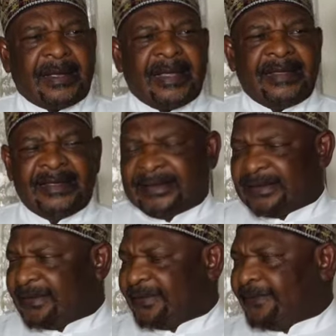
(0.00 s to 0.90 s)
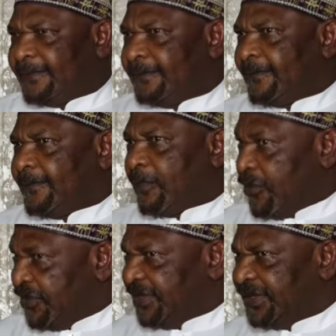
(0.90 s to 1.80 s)
at this
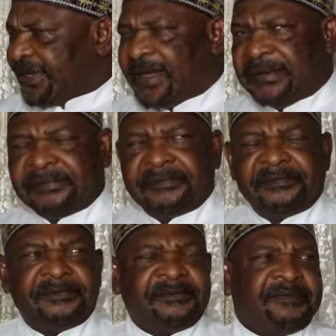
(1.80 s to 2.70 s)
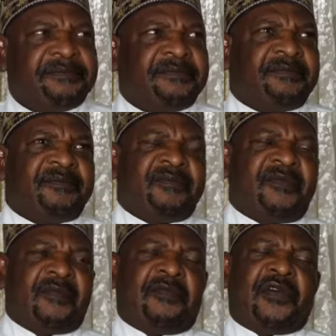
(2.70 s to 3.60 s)
point in time.
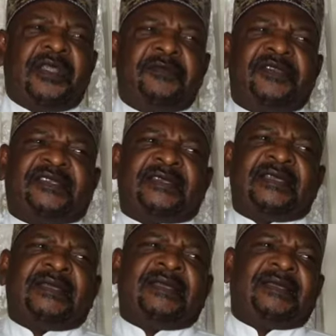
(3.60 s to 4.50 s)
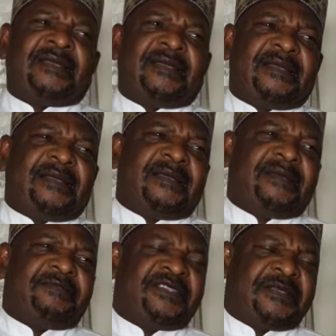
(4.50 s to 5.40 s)
But let me say,
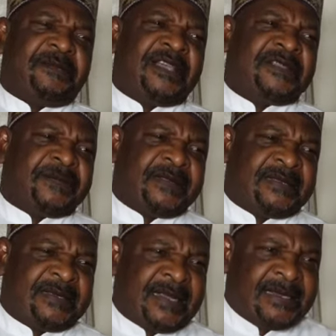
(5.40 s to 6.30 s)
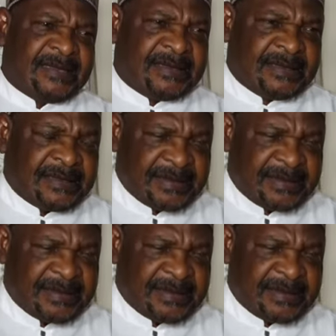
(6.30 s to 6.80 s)
Mr. Vice President,